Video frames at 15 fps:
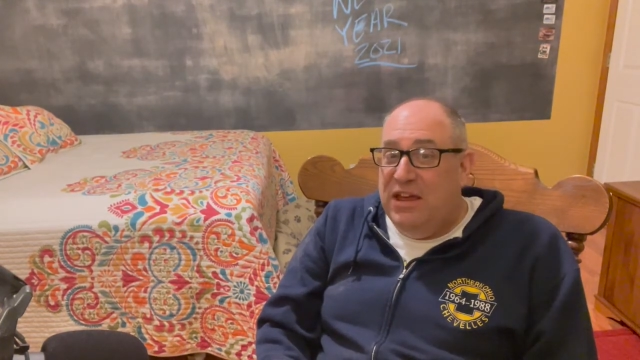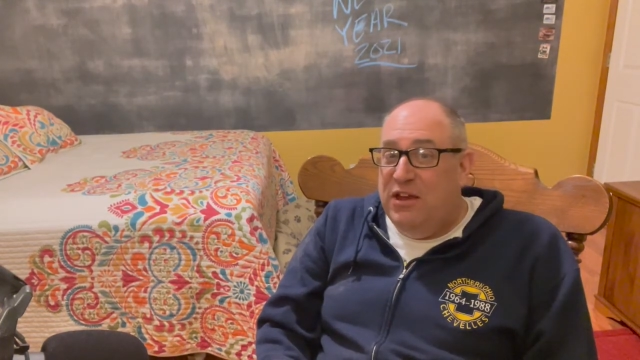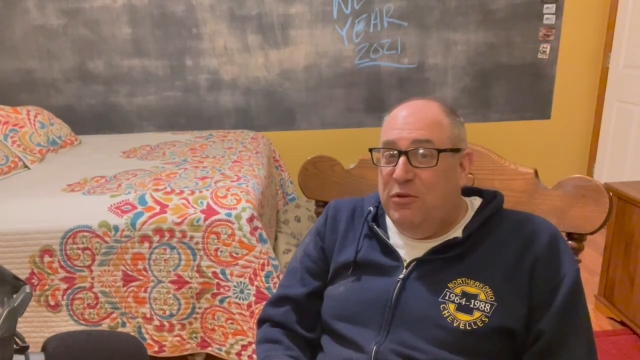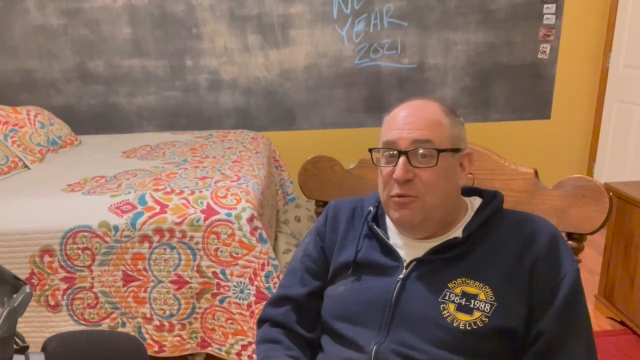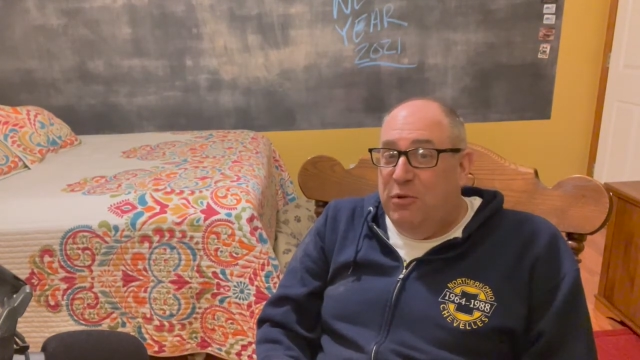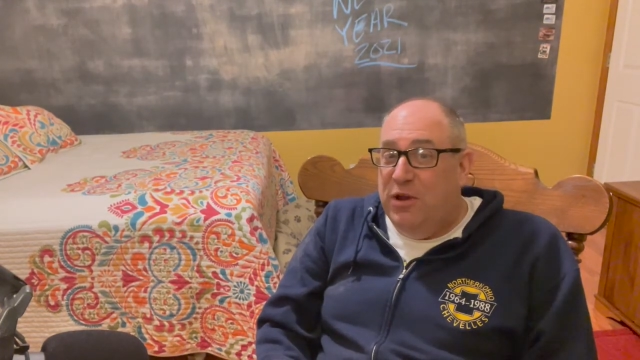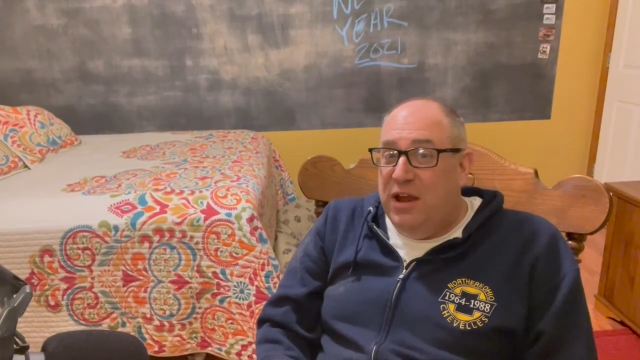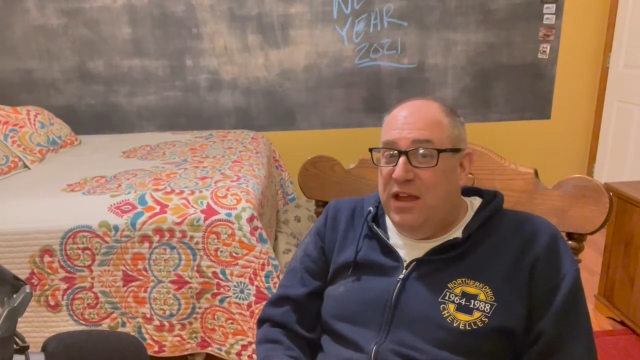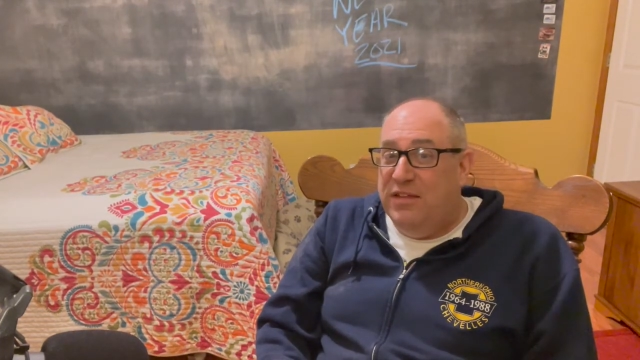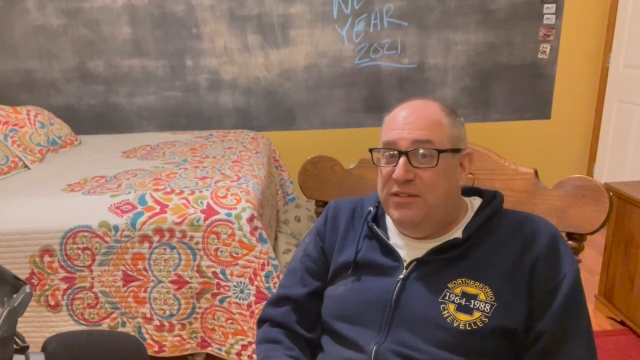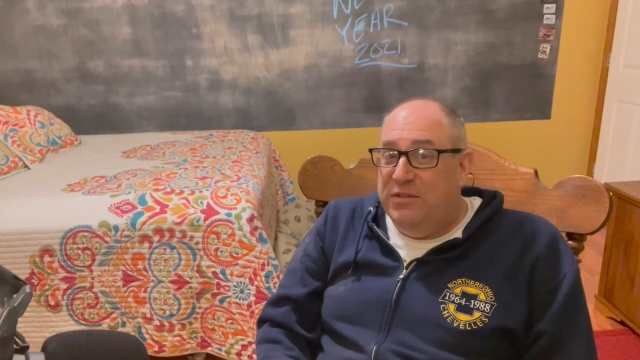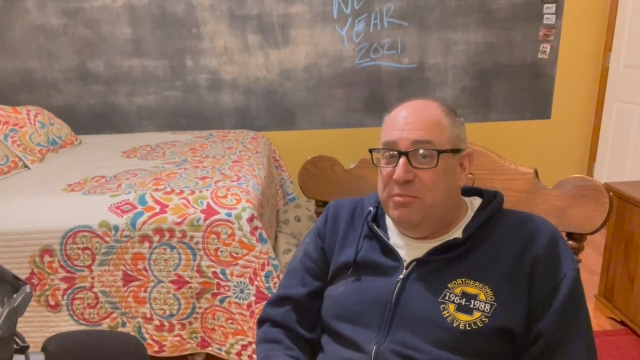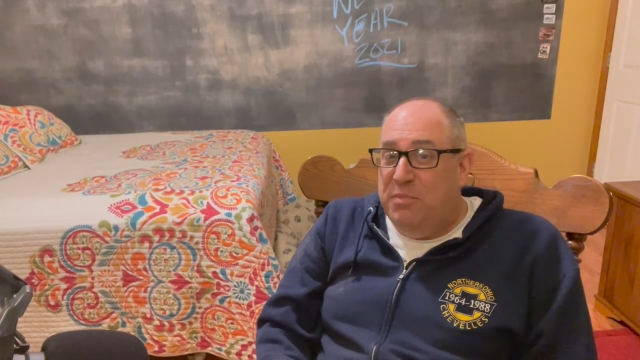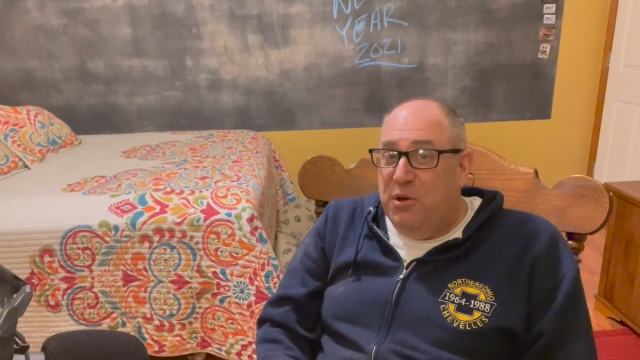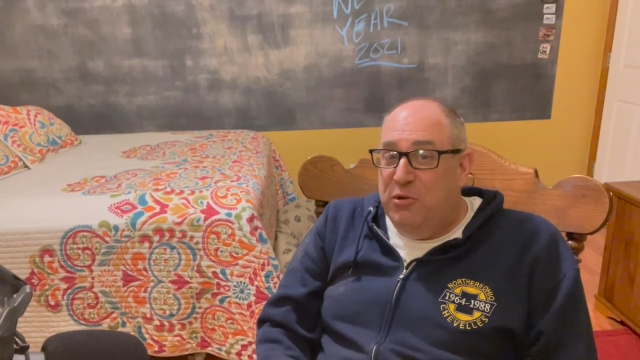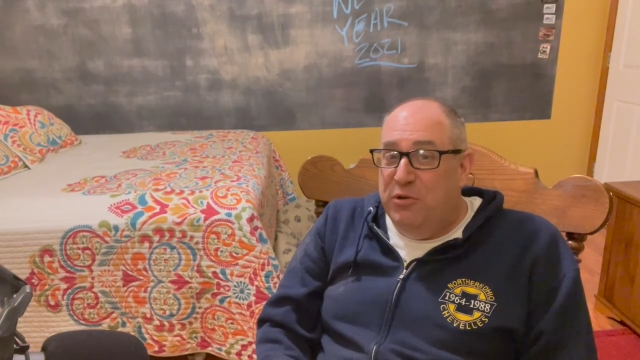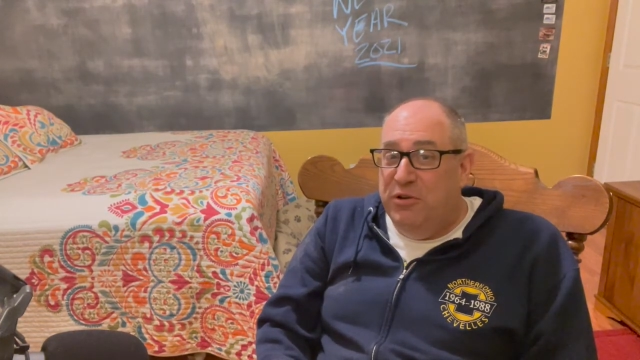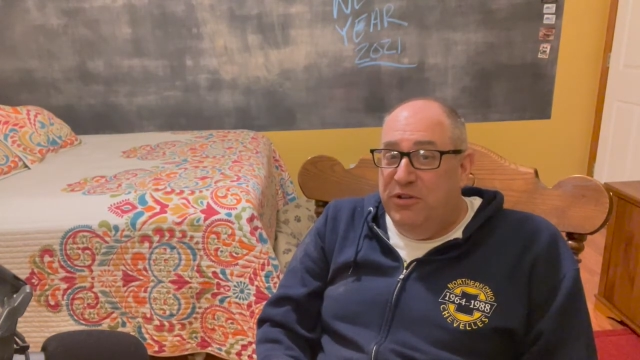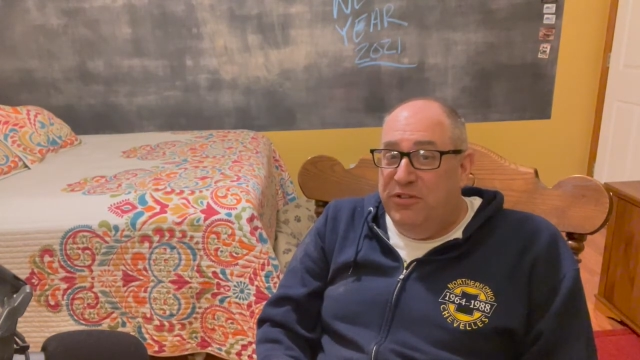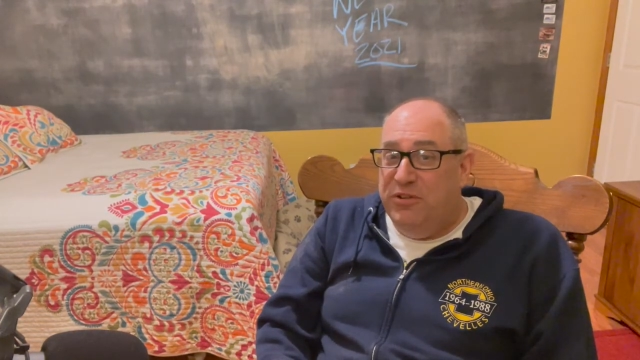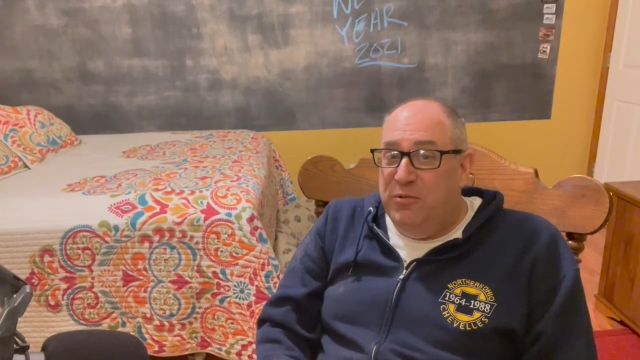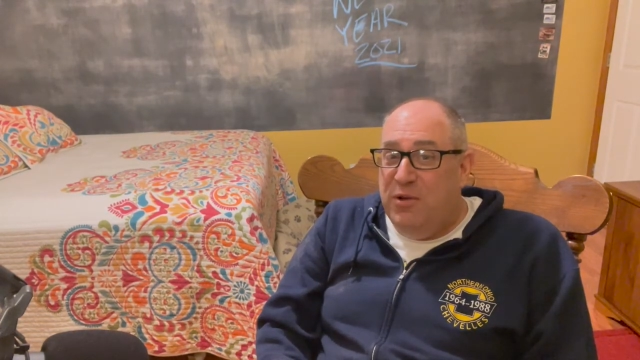work on some
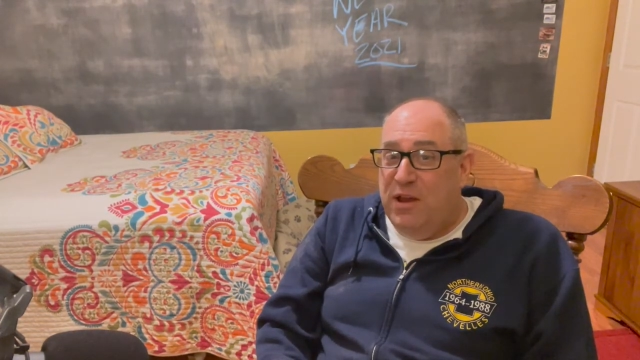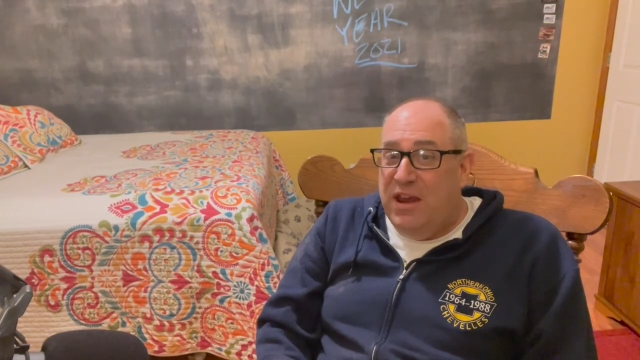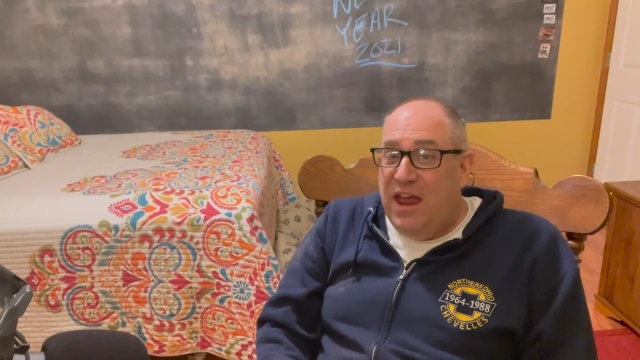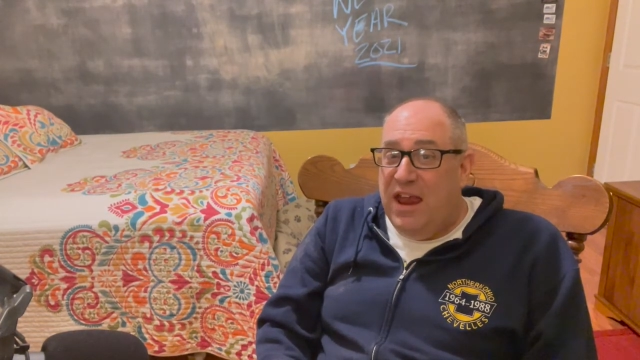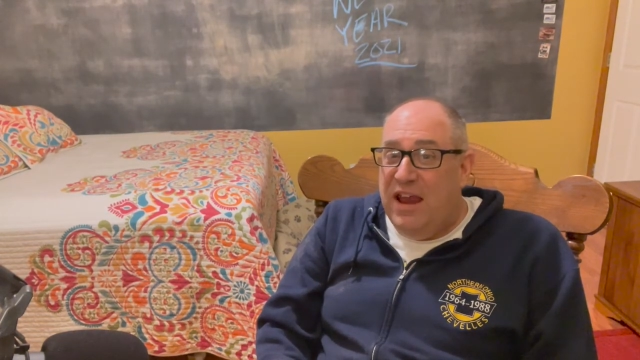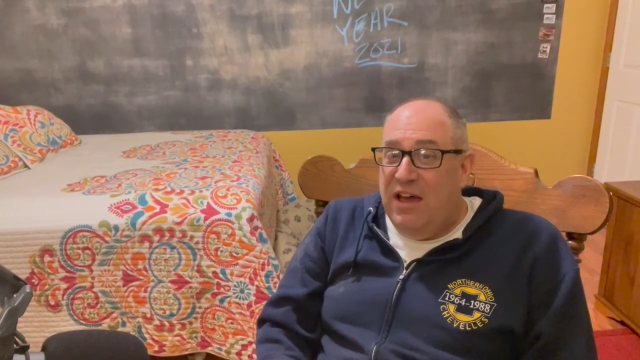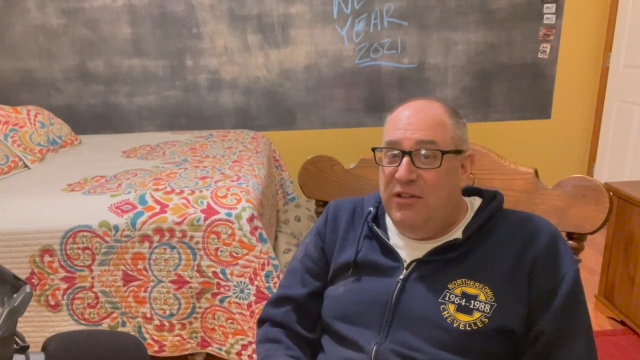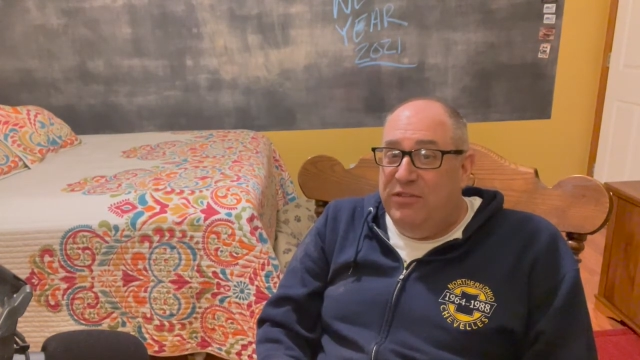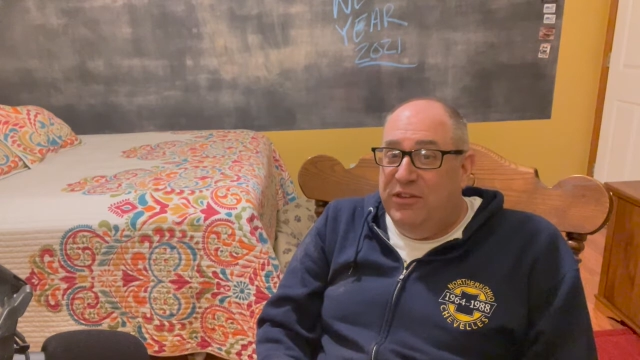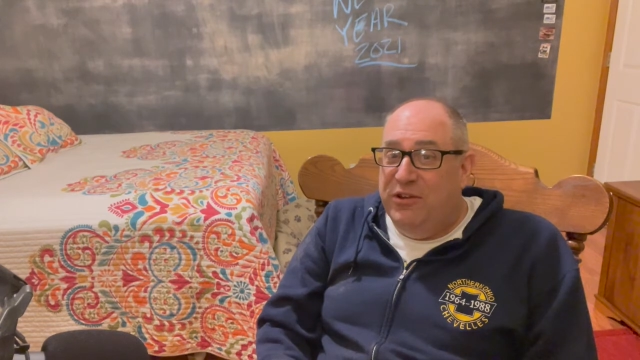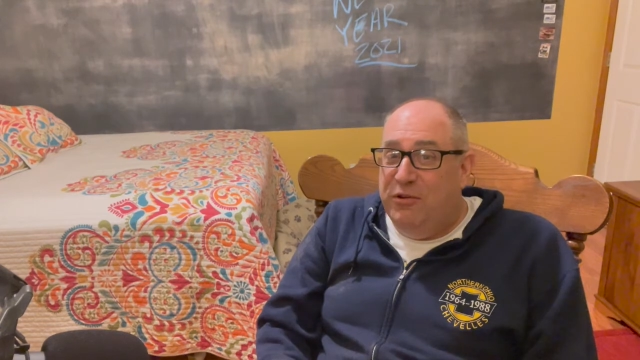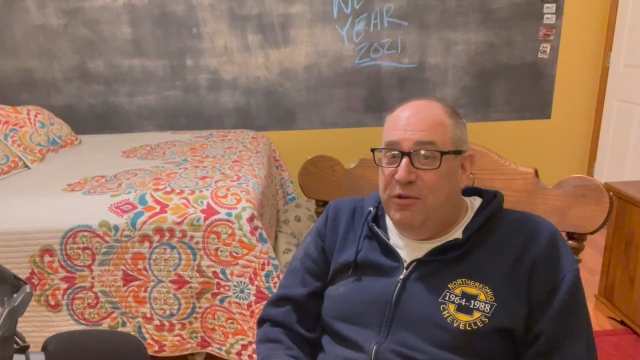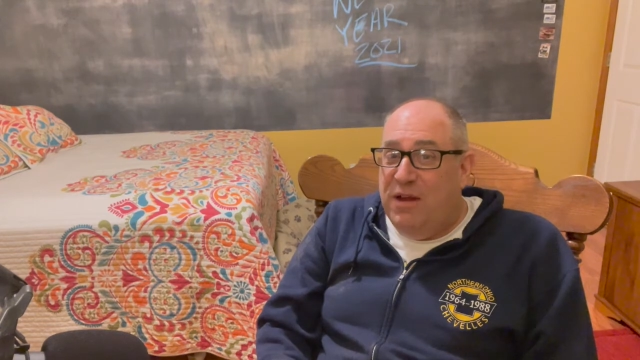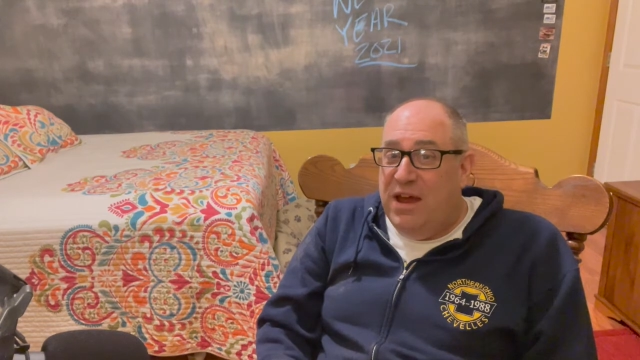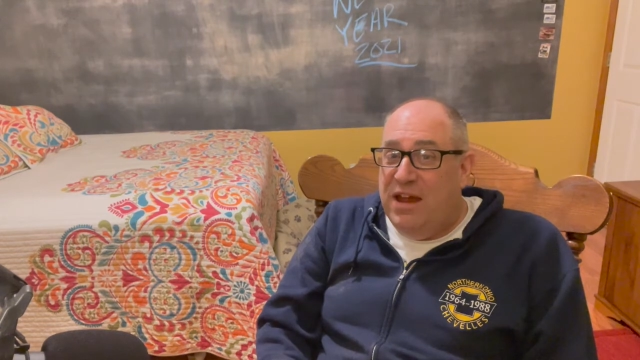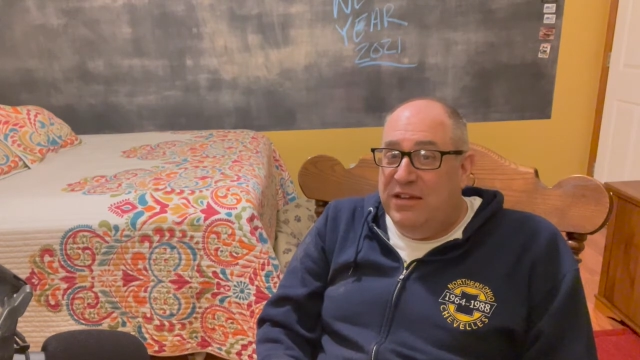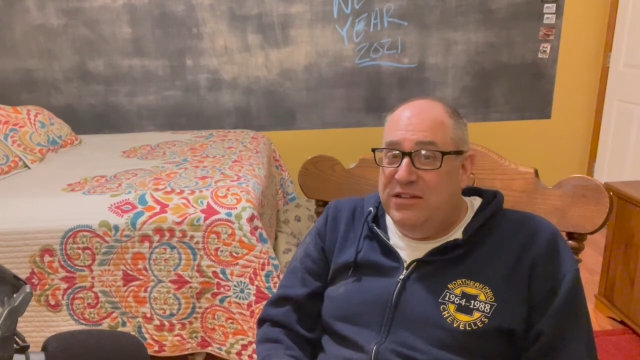motors and whatnot out in the garage.